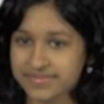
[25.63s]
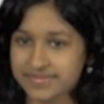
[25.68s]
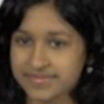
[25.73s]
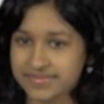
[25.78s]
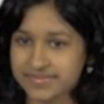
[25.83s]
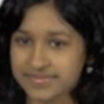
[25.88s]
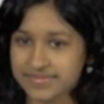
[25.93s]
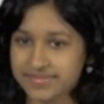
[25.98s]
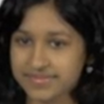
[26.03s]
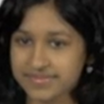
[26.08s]

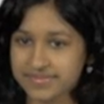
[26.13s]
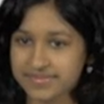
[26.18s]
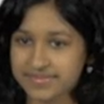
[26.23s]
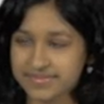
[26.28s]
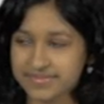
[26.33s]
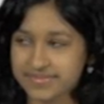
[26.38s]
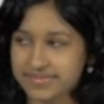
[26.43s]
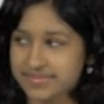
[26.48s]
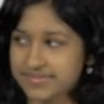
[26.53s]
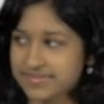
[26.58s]

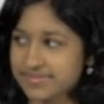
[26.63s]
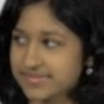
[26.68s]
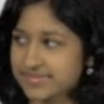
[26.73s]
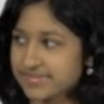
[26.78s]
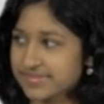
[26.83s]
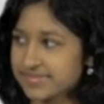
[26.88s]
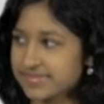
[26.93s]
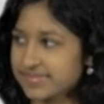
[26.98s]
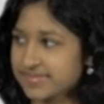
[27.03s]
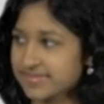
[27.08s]

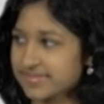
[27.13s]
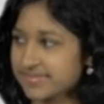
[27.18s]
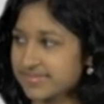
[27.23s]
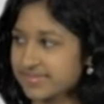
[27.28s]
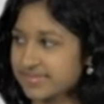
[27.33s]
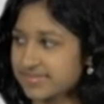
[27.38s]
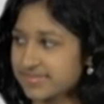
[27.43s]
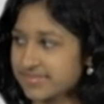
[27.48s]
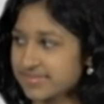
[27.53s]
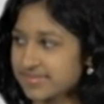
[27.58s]

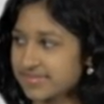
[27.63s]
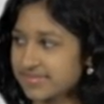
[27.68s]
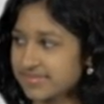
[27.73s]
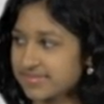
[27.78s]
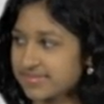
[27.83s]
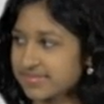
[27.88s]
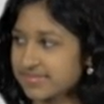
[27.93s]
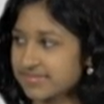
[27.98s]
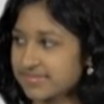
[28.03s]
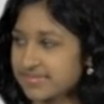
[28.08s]

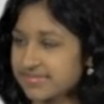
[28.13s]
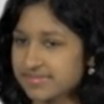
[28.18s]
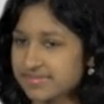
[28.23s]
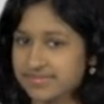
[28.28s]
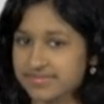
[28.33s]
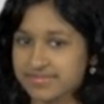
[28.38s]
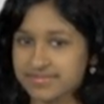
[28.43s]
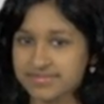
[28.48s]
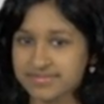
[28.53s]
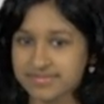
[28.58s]

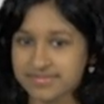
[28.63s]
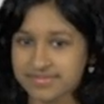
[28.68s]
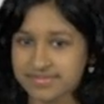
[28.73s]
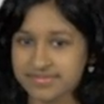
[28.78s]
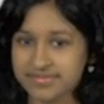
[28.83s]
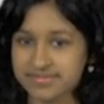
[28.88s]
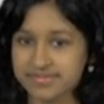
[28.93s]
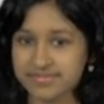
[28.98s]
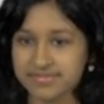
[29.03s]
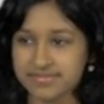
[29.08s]

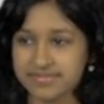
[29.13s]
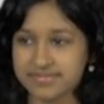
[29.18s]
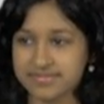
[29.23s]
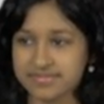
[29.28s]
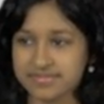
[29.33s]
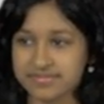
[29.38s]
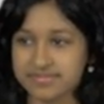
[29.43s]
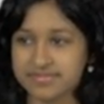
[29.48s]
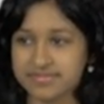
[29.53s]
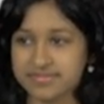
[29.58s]

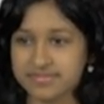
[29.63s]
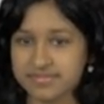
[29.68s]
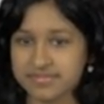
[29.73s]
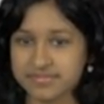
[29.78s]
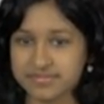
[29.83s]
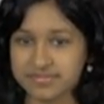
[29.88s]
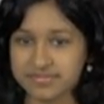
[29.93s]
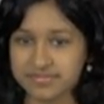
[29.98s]
[no speech]